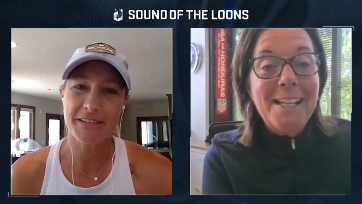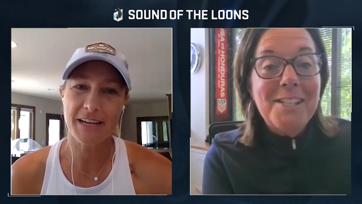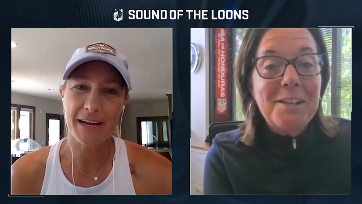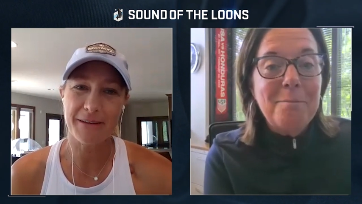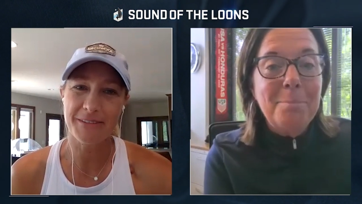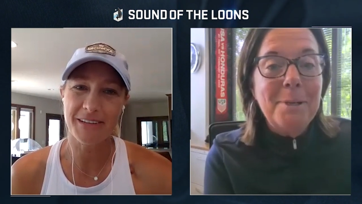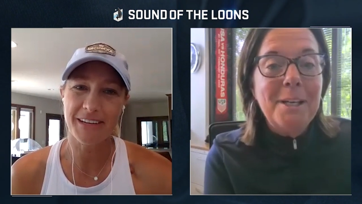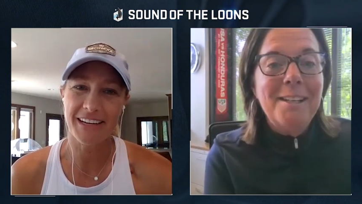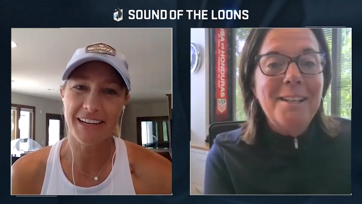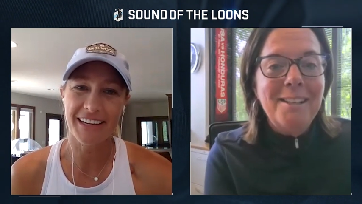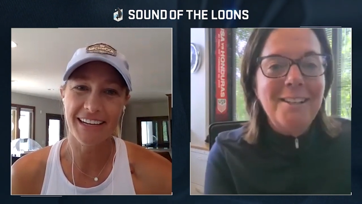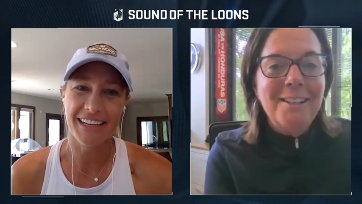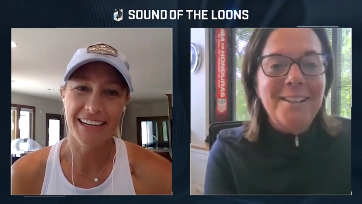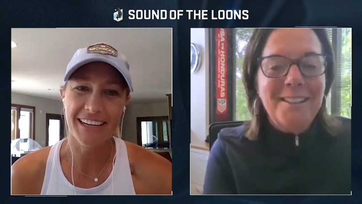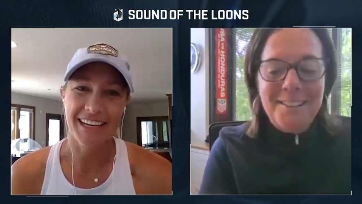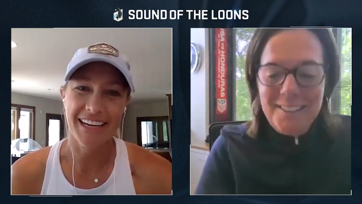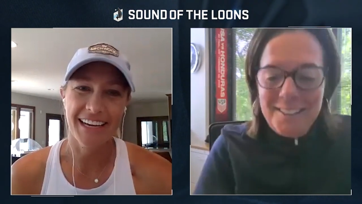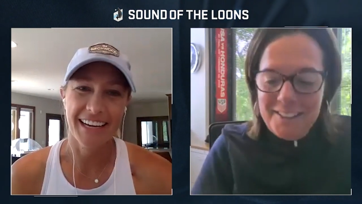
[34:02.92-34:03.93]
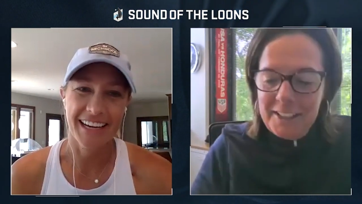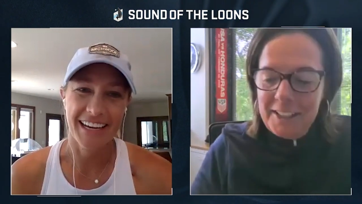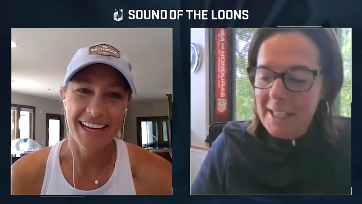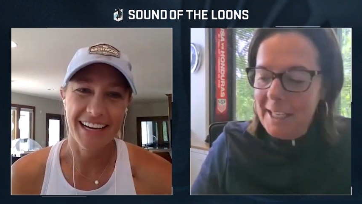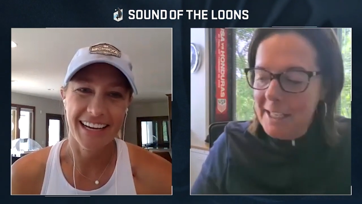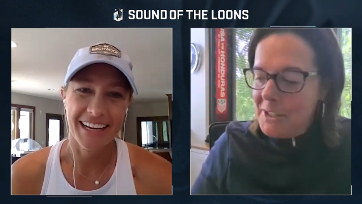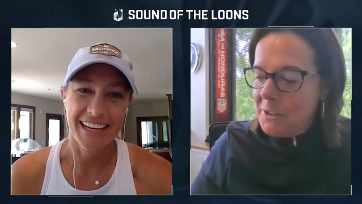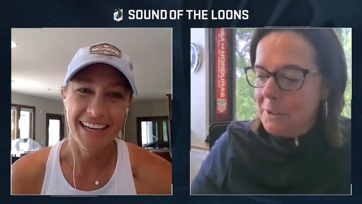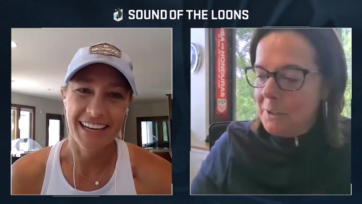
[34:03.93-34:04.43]
Speaker 1: the time have today. been uh, the
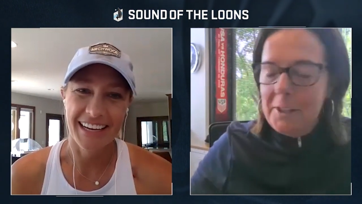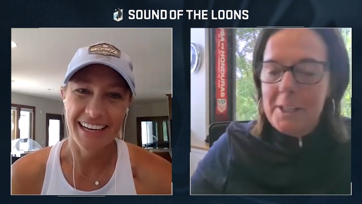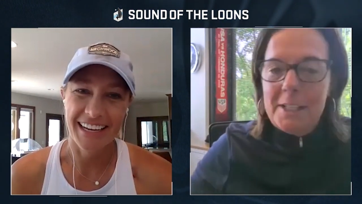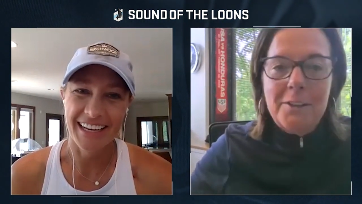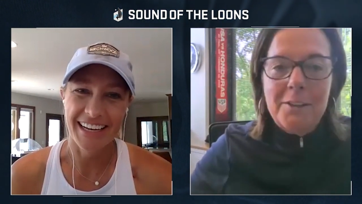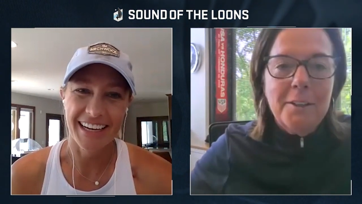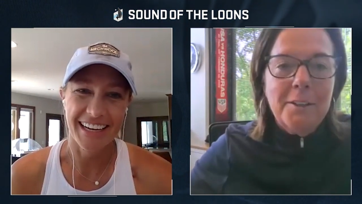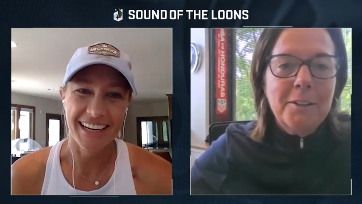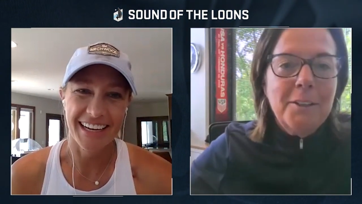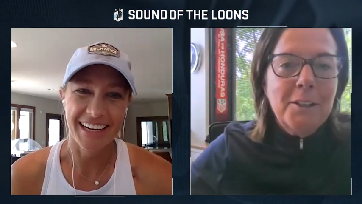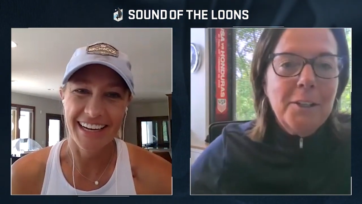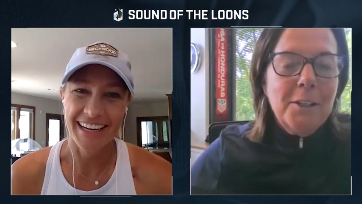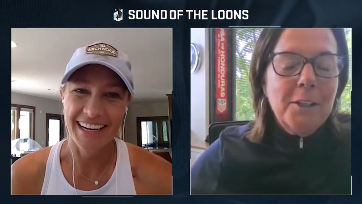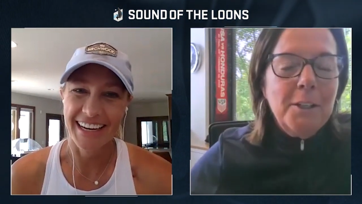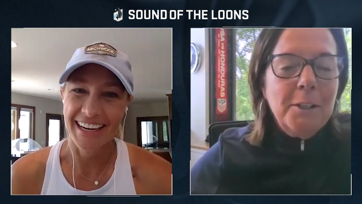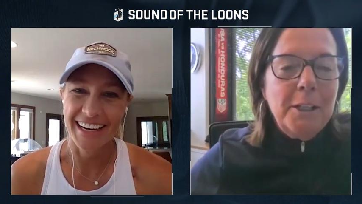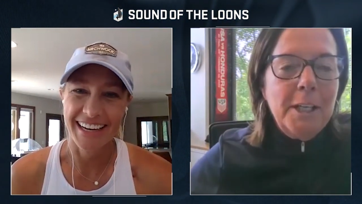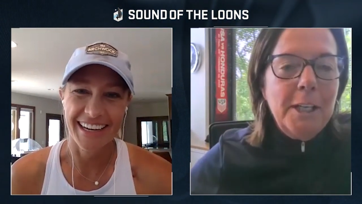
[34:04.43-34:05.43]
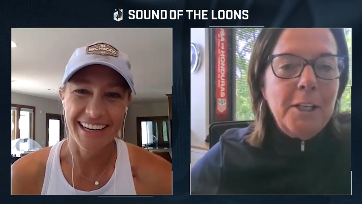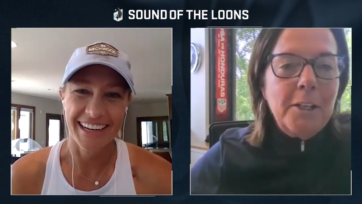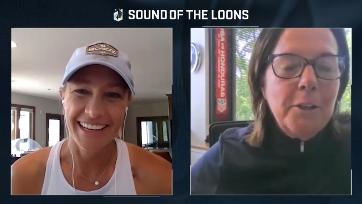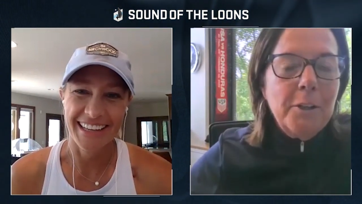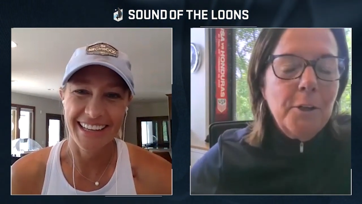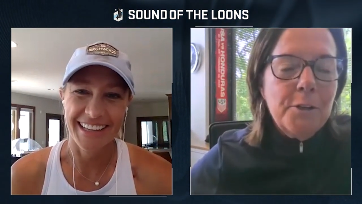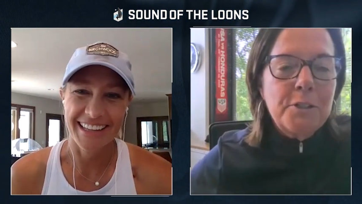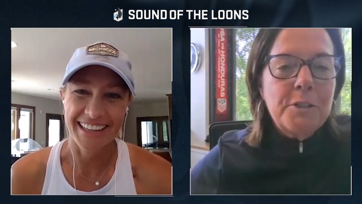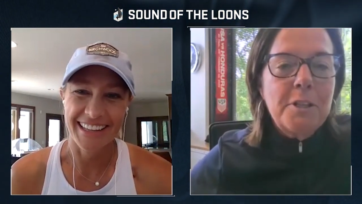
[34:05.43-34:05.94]
guys are like the getting
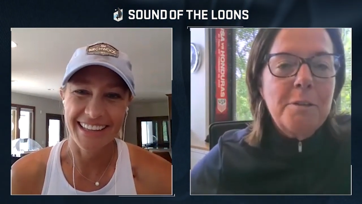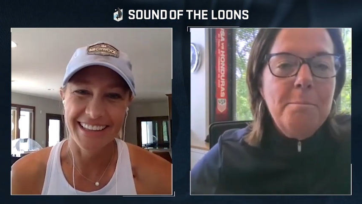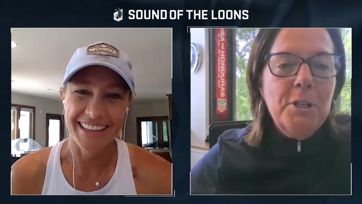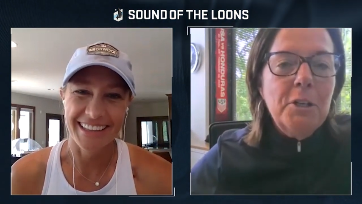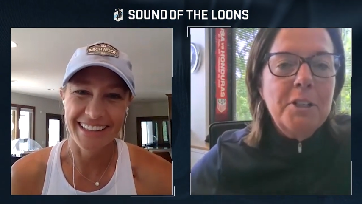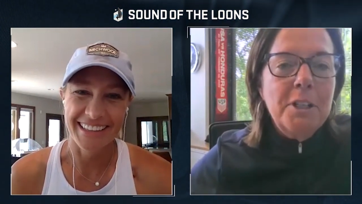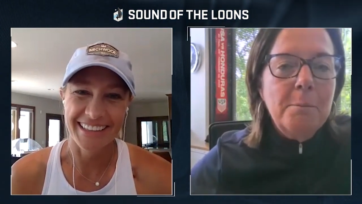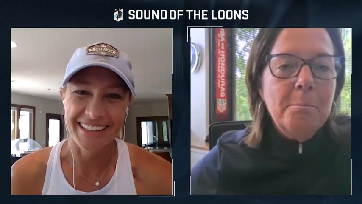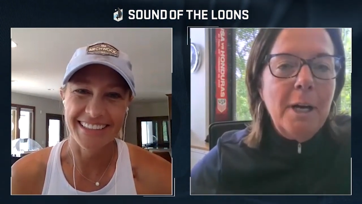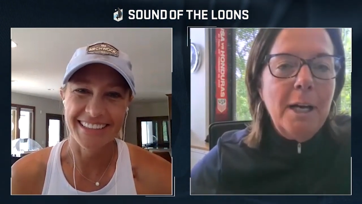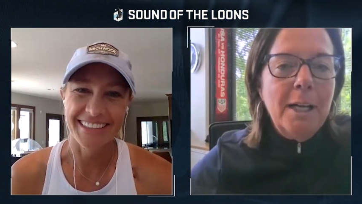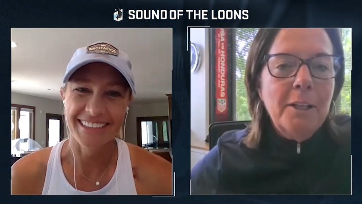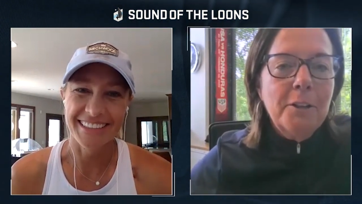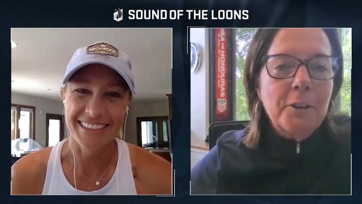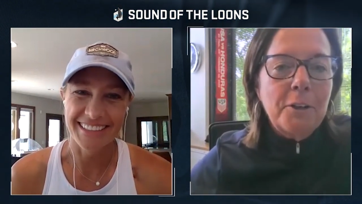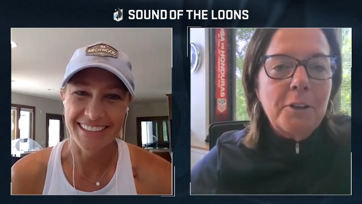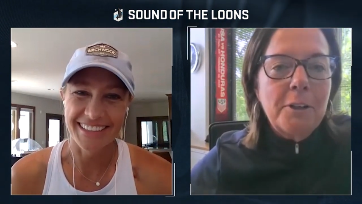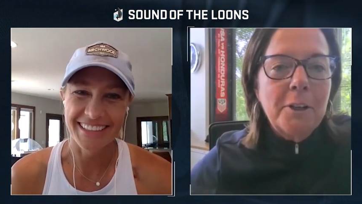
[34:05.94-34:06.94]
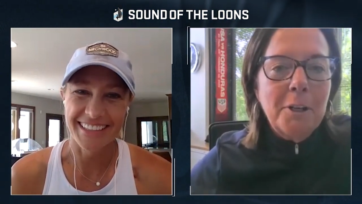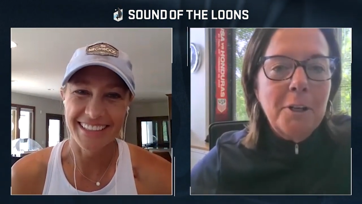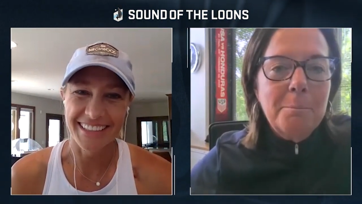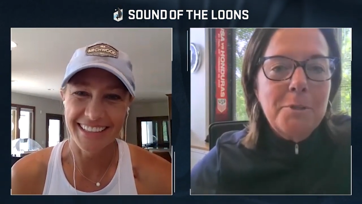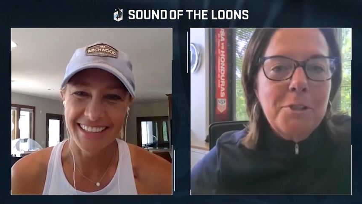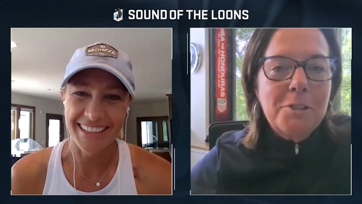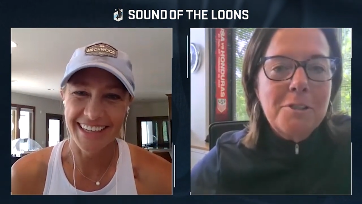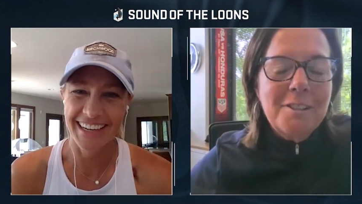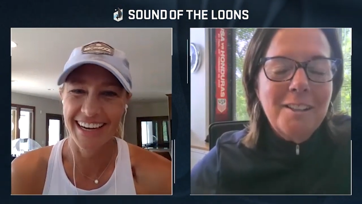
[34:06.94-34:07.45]
close to the million miler
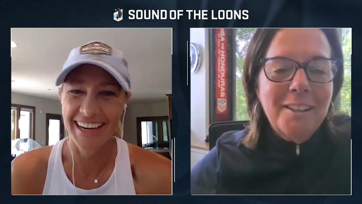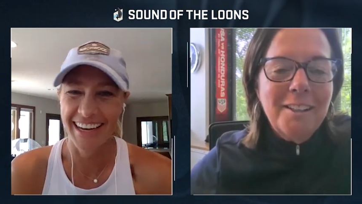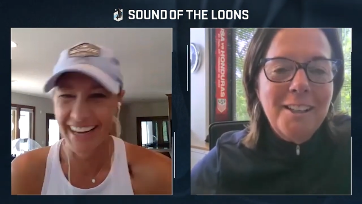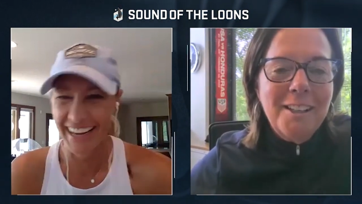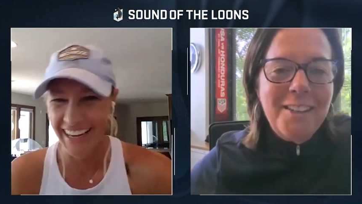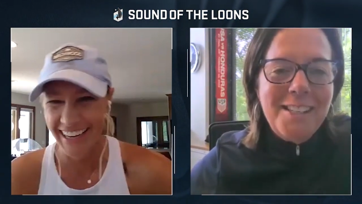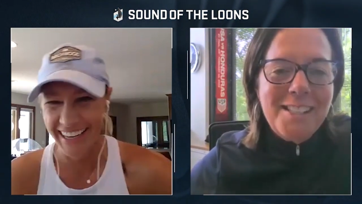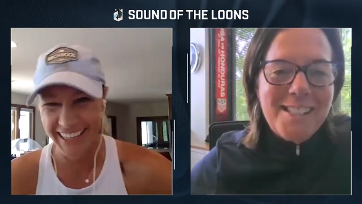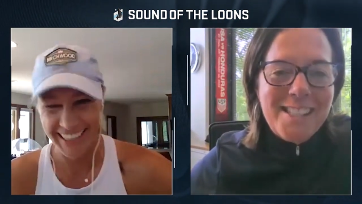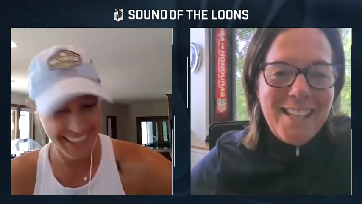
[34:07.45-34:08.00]
clubs uh, these